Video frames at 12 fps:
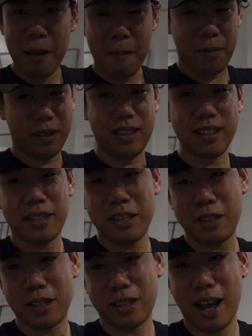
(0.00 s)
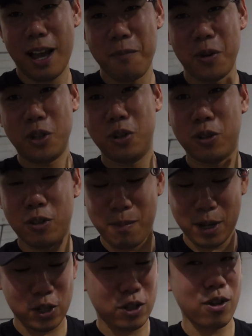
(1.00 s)
but this is a time when you need to
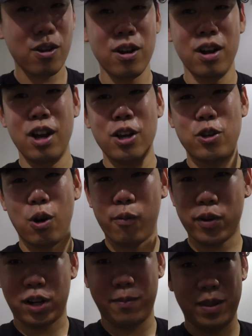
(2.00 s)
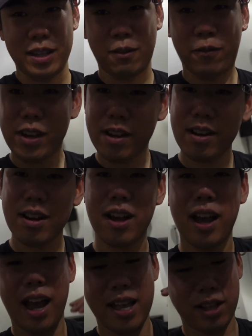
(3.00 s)
make sure you overcome this fear
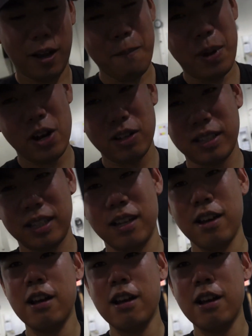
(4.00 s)
and comparison.